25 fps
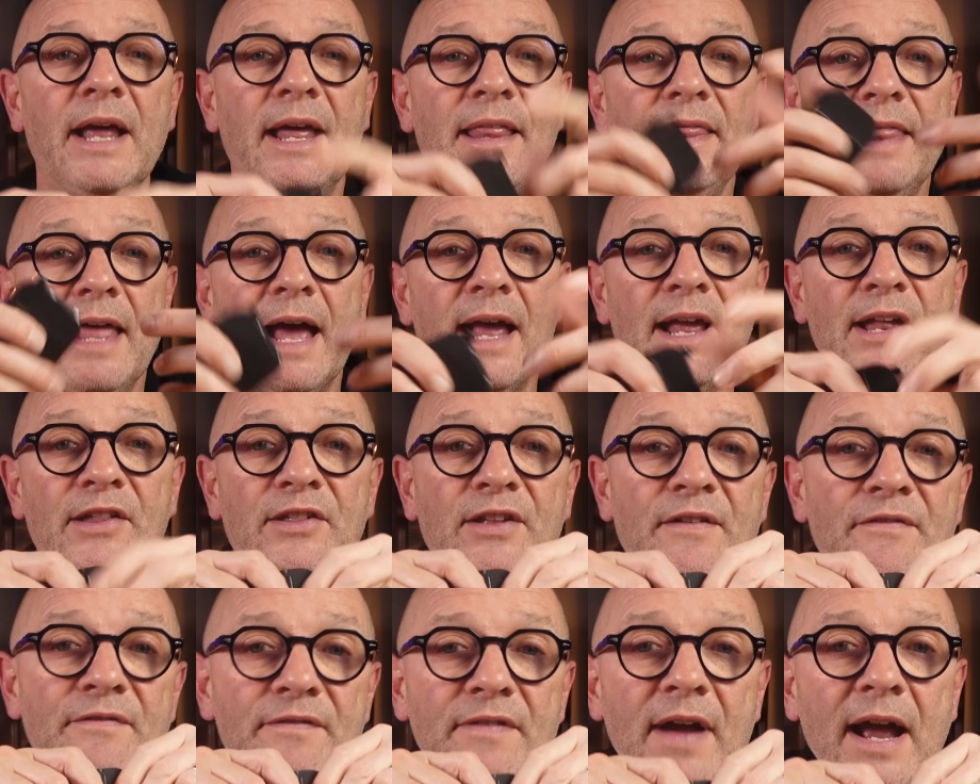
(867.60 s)
and that is
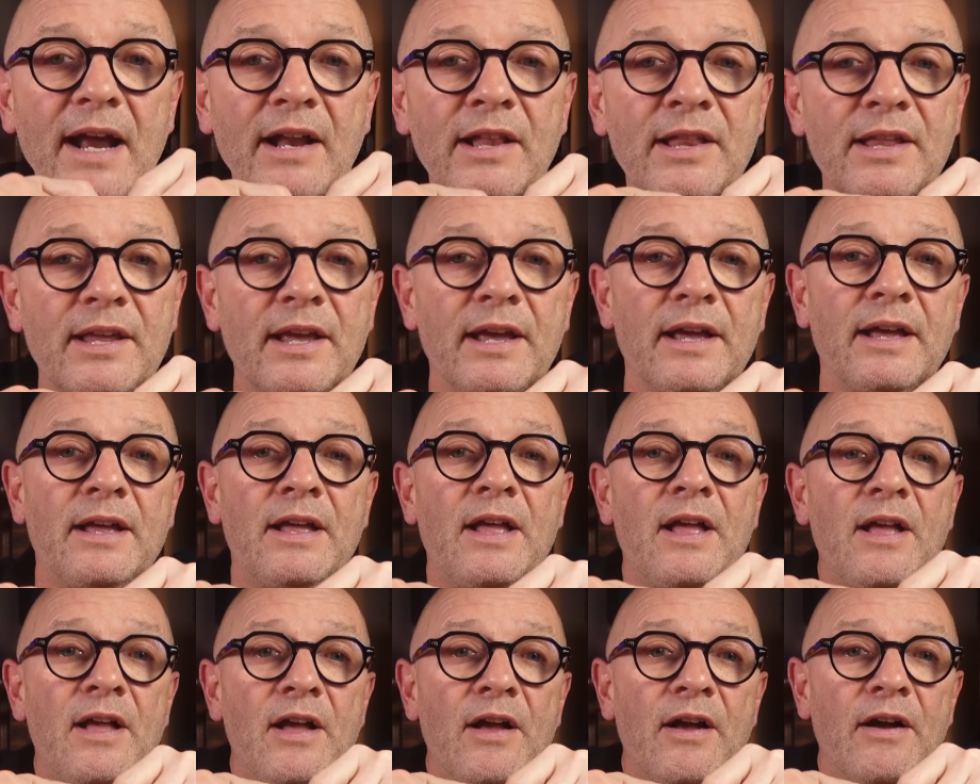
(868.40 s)
a factor
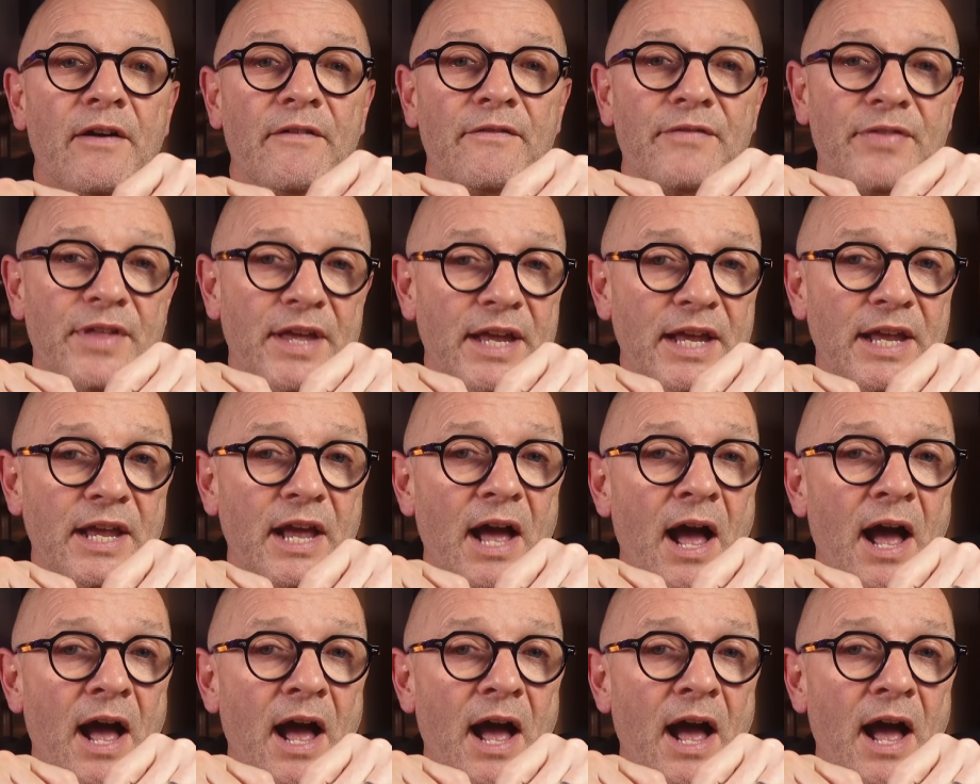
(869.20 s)
of the